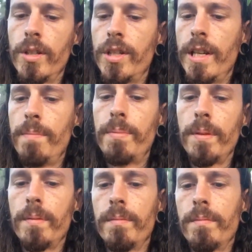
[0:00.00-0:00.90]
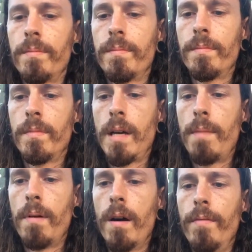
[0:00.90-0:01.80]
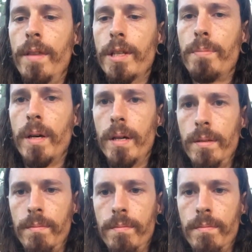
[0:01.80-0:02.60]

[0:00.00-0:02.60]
snip above this bud.